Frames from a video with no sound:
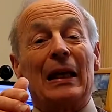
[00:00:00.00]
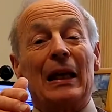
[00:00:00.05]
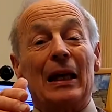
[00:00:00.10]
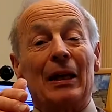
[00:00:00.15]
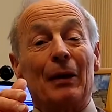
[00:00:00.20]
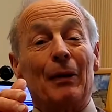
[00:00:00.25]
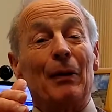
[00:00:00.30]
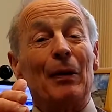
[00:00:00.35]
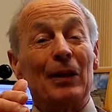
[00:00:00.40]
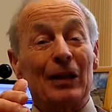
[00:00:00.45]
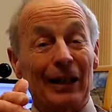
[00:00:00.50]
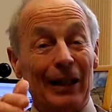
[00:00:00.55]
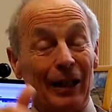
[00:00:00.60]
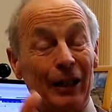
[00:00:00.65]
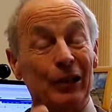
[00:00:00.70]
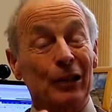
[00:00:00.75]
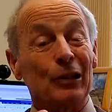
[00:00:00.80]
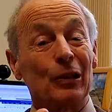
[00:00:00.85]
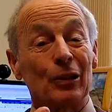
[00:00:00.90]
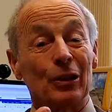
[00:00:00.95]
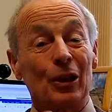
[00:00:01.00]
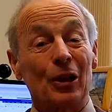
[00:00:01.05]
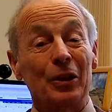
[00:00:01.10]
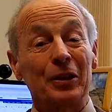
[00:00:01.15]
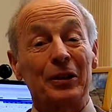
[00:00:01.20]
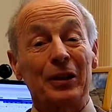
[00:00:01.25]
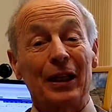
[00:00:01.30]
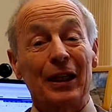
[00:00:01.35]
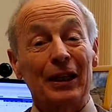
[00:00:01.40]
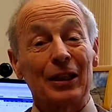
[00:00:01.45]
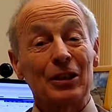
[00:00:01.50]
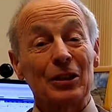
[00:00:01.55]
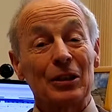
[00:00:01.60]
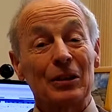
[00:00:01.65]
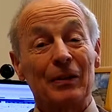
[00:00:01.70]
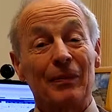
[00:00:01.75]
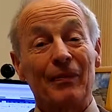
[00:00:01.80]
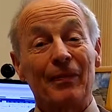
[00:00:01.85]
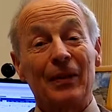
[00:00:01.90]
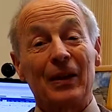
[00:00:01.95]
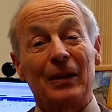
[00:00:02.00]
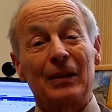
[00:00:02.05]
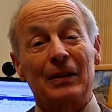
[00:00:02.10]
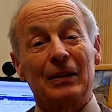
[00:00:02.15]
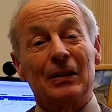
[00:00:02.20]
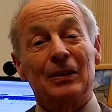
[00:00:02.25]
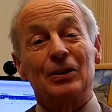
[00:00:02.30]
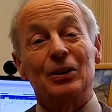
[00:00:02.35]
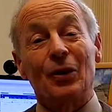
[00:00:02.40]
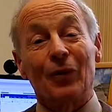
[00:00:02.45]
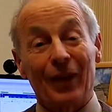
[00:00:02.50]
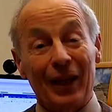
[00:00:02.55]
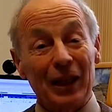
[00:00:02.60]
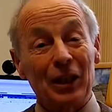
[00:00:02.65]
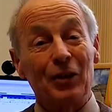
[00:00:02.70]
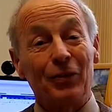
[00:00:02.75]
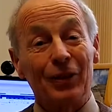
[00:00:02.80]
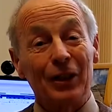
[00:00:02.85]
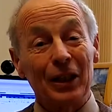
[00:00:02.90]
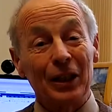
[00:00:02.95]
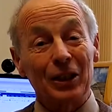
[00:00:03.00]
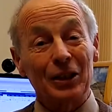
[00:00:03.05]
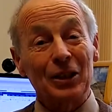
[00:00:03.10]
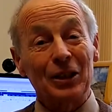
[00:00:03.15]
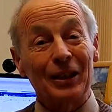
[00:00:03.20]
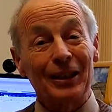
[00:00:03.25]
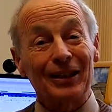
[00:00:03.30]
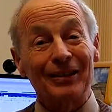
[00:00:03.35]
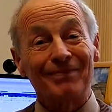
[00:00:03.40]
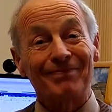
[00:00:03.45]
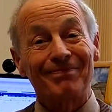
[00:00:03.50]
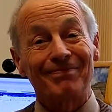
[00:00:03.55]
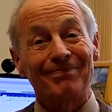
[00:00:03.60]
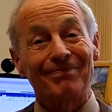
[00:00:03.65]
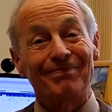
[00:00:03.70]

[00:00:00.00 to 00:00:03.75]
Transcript: in a clinical context. So thank you for listening.